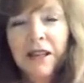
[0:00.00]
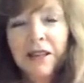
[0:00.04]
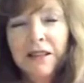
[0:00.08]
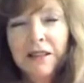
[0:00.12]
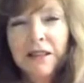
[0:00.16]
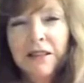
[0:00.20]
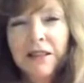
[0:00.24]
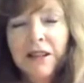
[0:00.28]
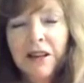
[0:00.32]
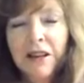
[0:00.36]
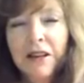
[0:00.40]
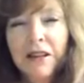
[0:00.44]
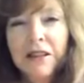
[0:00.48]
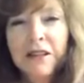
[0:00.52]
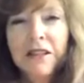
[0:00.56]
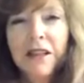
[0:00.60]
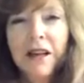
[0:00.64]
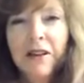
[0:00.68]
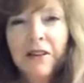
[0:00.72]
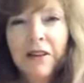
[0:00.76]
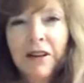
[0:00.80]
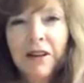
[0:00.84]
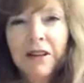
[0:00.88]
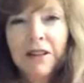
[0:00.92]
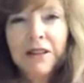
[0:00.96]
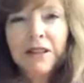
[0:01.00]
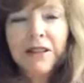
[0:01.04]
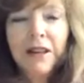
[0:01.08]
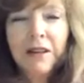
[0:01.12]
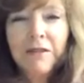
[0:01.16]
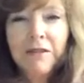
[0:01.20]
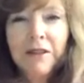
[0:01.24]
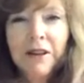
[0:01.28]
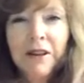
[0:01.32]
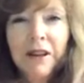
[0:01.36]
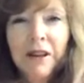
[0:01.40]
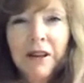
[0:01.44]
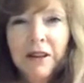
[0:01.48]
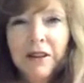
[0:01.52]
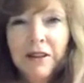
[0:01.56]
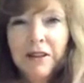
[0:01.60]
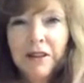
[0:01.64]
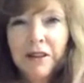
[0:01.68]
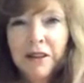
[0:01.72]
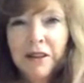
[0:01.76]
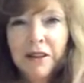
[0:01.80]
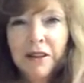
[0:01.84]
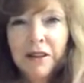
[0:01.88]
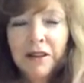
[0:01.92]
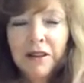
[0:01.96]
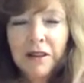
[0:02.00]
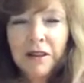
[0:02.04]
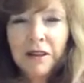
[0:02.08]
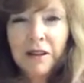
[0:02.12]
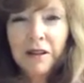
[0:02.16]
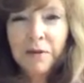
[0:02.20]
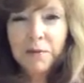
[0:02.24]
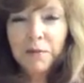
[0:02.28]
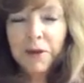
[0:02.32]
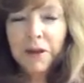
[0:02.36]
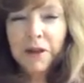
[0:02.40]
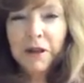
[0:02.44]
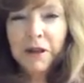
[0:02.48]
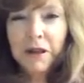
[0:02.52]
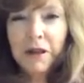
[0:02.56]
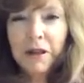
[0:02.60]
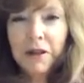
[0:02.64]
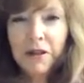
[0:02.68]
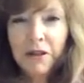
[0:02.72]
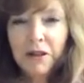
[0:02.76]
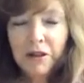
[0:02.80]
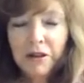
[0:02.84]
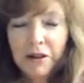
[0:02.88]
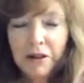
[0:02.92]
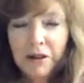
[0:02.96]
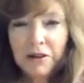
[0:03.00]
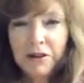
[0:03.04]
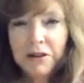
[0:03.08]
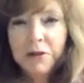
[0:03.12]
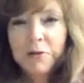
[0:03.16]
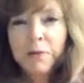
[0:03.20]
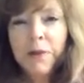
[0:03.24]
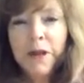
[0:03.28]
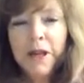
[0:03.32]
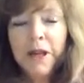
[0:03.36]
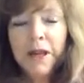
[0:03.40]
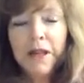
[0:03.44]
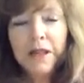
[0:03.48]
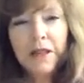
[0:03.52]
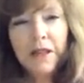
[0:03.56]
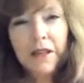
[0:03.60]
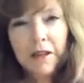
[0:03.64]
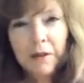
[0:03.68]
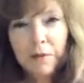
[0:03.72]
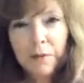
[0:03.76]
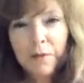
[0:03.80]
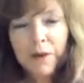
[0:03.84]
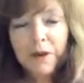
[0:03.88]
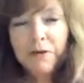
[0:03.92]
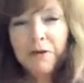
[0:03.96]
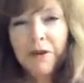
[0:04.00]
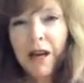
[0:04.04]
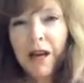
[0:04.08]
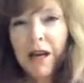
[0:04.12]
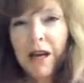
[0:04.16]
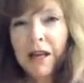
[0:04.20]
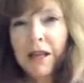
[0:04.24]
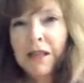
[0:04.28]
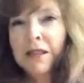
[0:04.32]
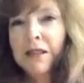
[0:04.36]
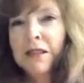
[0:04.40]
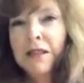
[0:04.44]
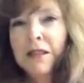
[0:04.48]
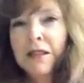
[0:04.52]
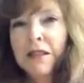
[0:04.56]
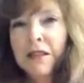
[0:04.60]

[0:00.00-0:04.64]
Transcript: It starts out at 700 billion euros, but it can be raised.